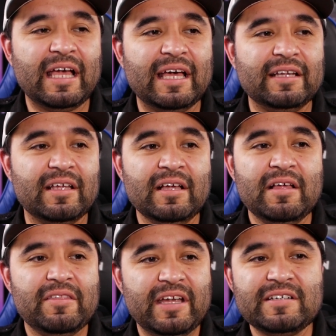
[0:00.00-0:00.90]
and
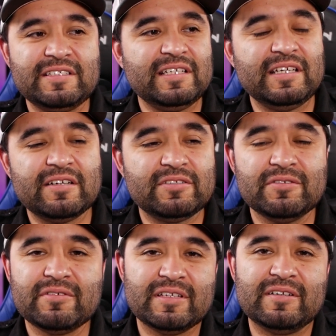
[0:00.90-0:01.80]
they're sitting here
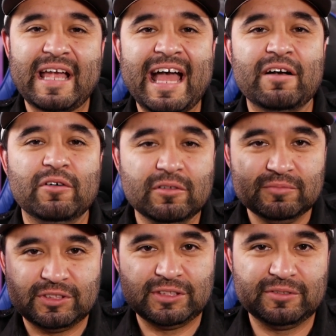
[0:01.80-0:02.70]
doing their at-home
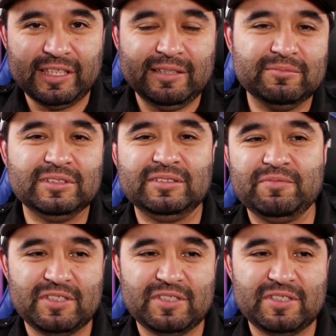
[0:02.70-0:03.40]
streams